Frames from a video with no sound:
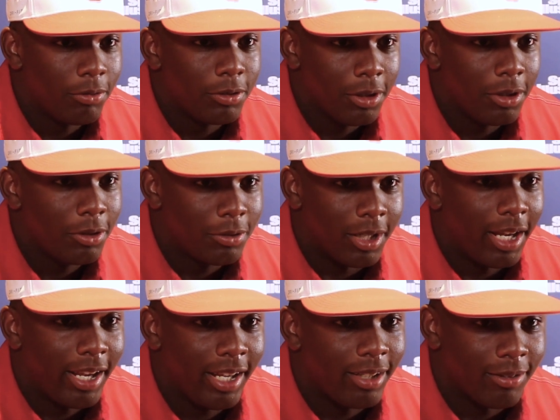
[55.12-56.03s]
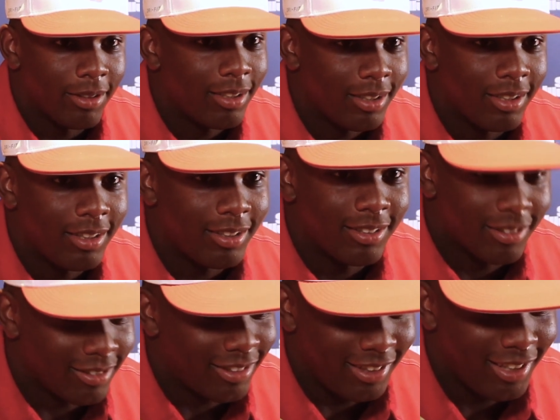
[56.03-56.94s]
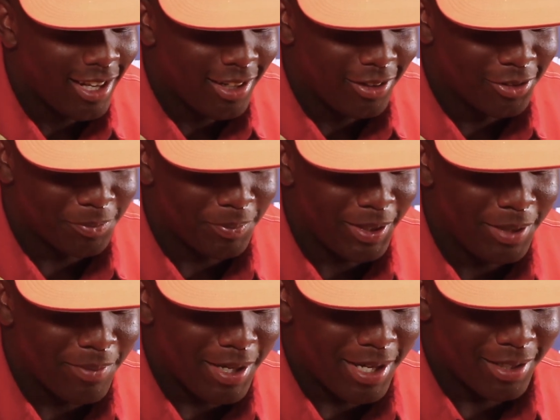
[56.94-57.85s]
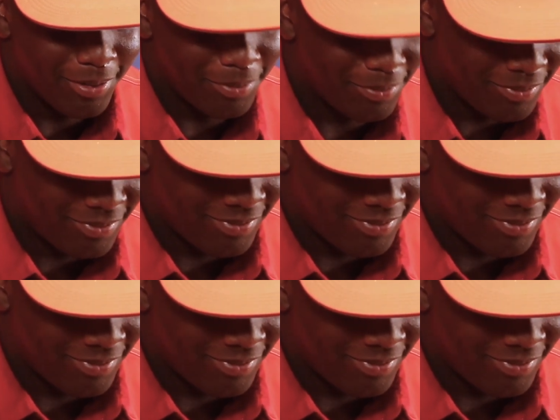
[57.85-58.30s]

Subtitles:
was a little tank, man. He had a little speed behind him.